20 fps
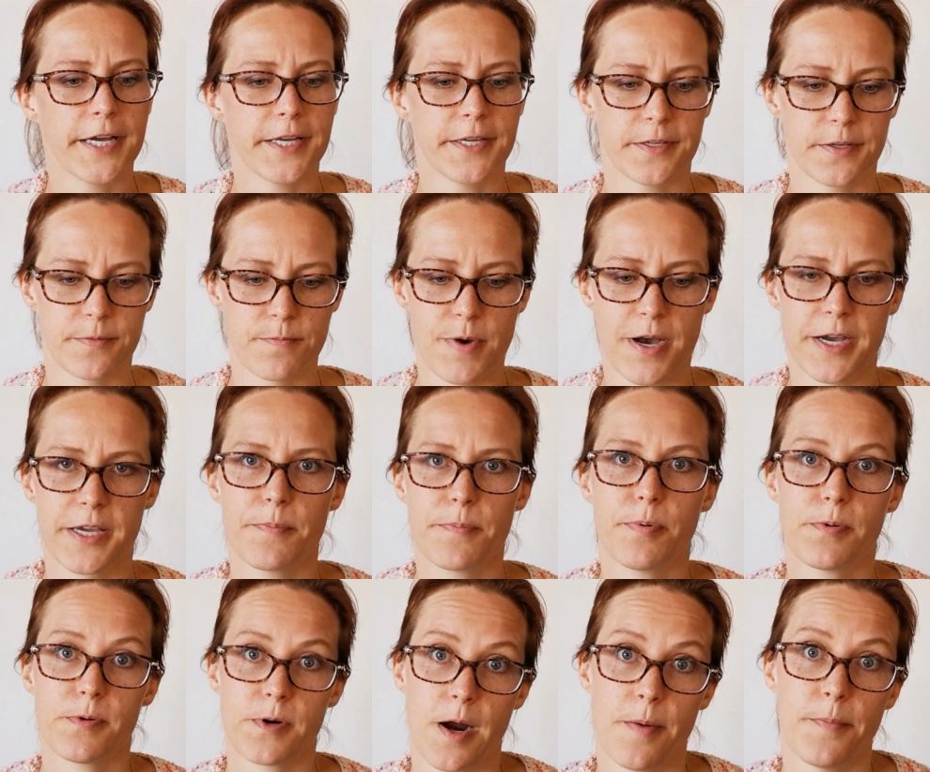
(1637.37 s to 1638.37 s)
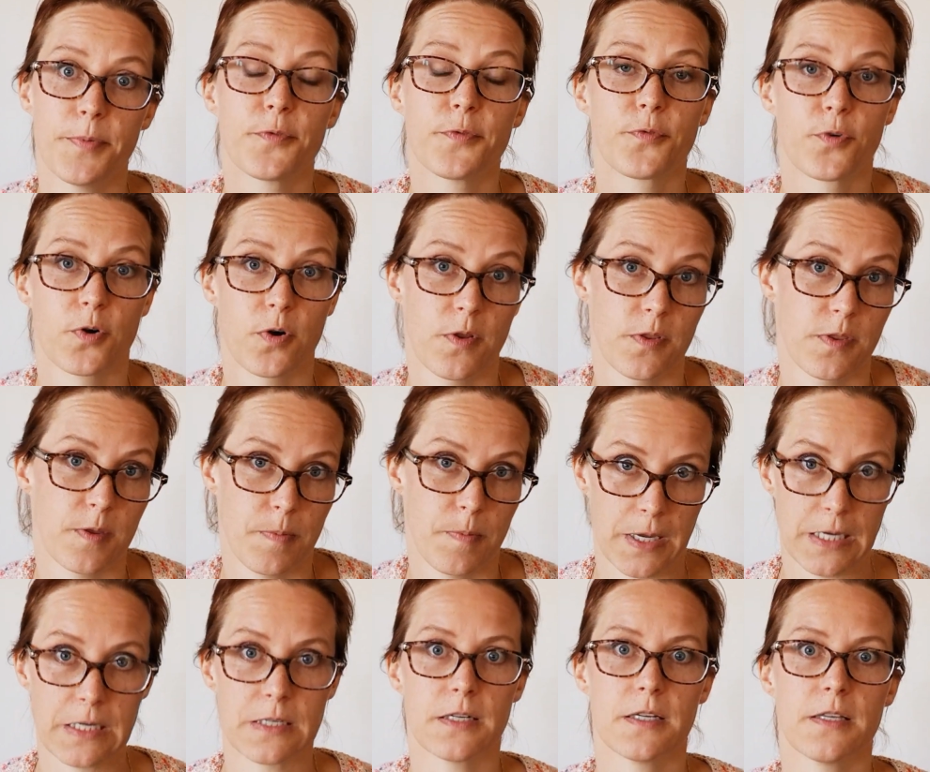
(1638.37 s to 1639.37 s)
my prompt for the
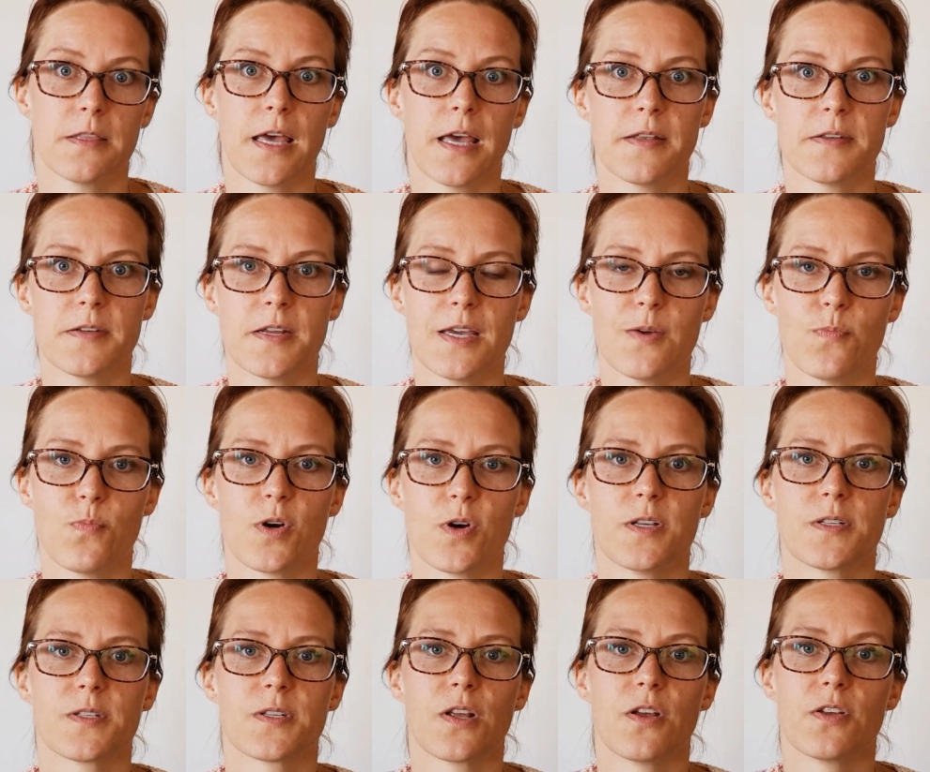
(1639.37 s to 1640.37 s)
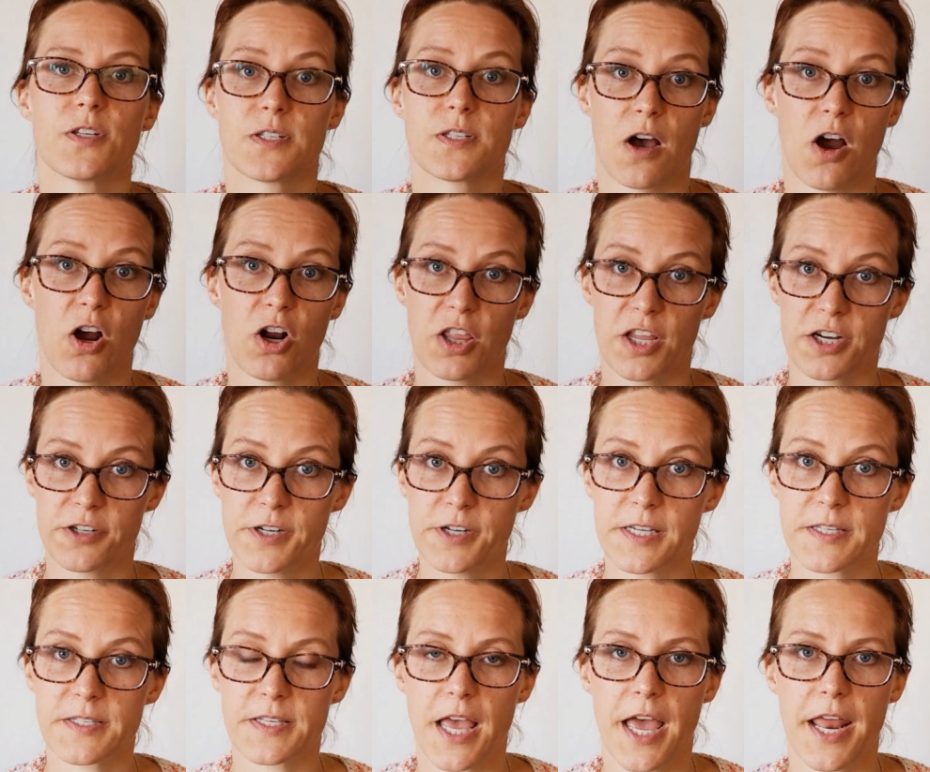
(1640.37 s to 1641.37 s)
painting that day was song
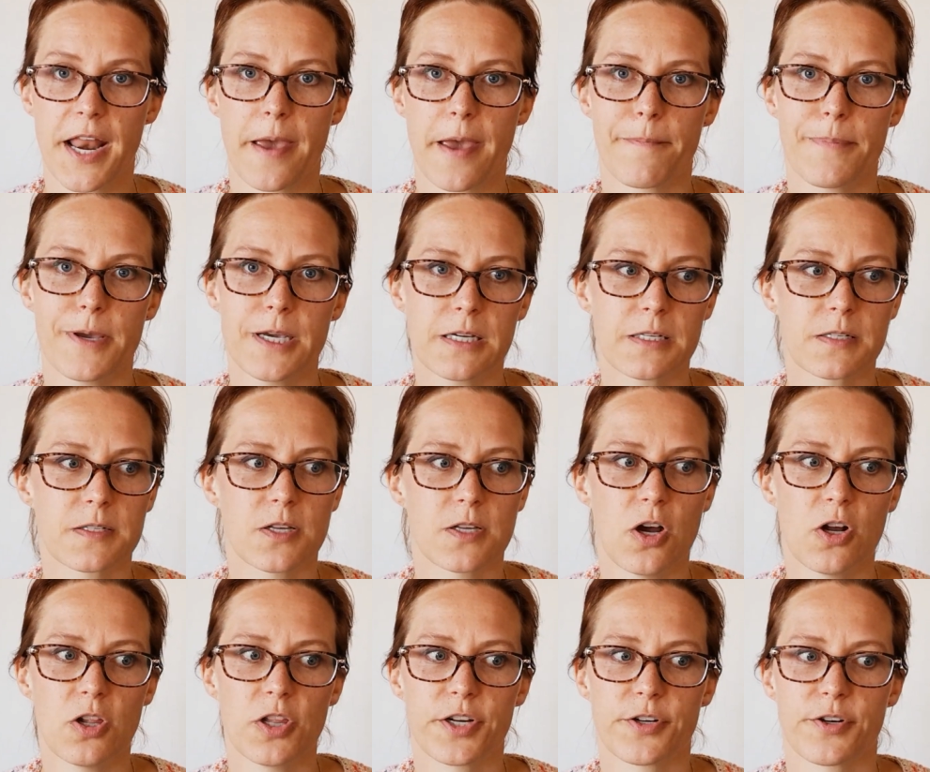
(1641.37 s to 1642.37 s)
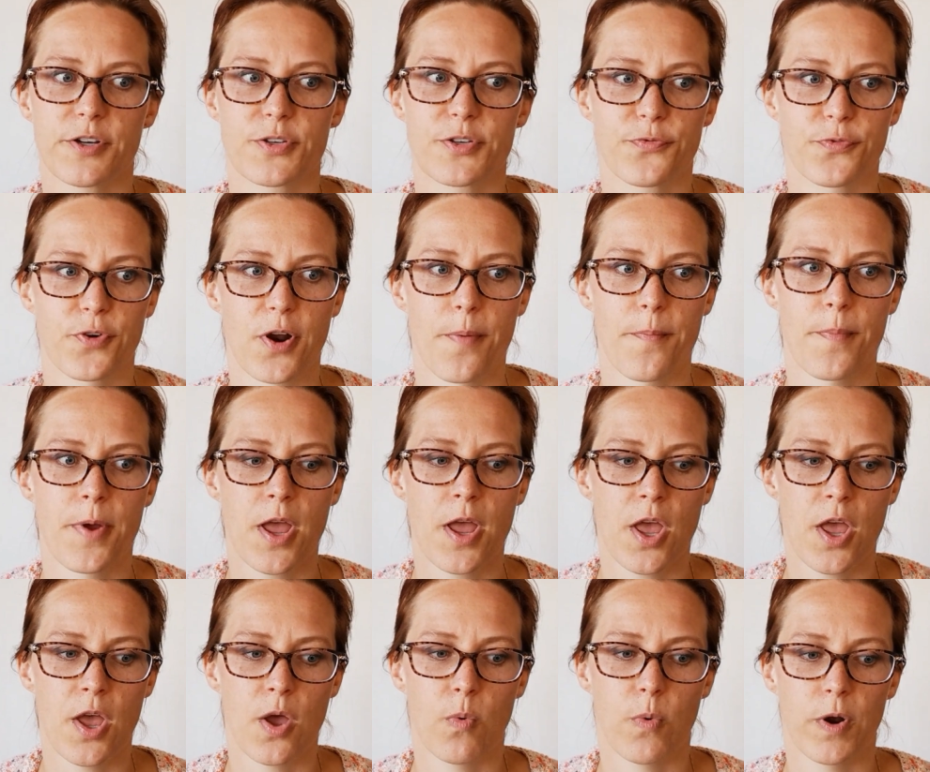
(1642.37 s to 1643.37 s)
lyrics, and I picked song lyrics from
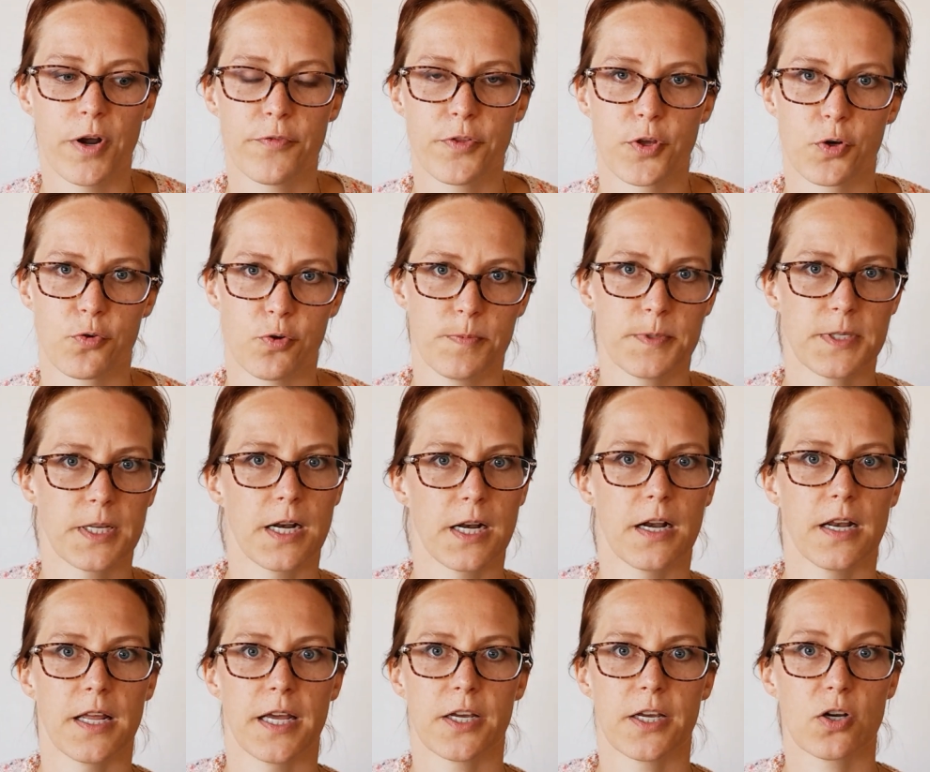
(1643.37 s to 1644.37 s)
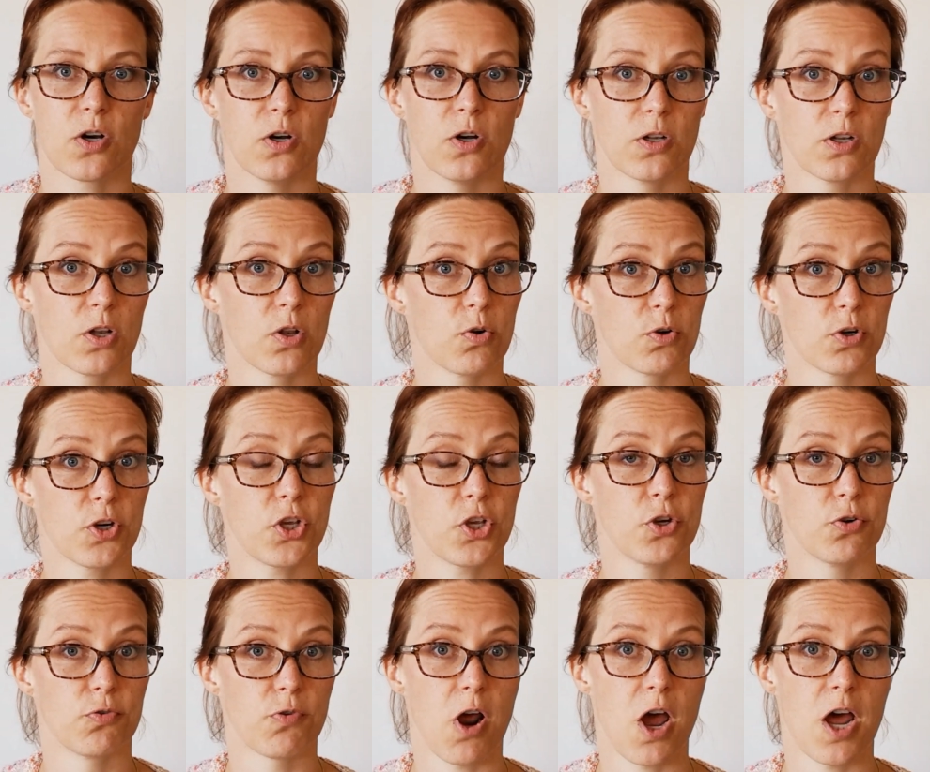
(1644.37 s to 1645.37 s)
one of the groups that I like called Lord
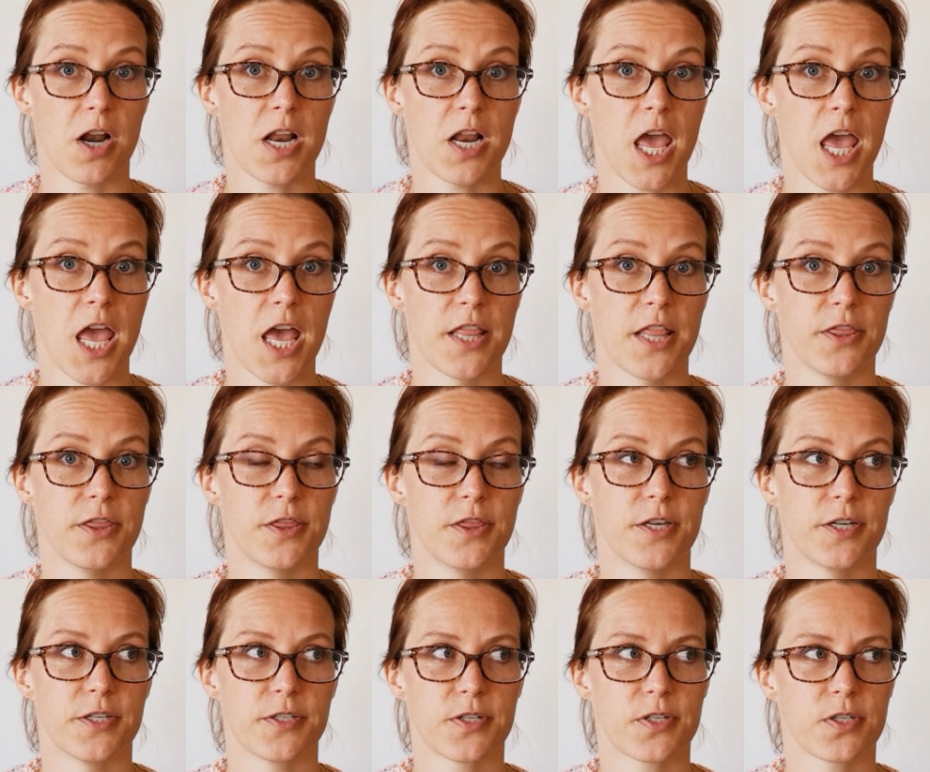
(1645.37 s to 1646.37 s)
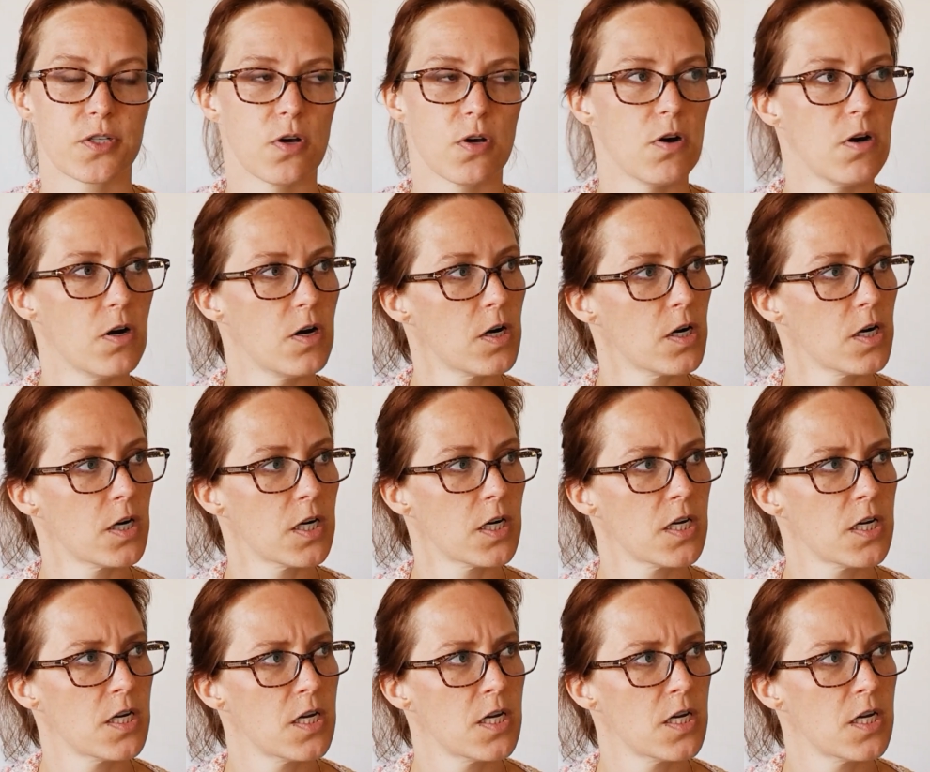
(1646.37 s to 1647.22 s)
Huron, and the song,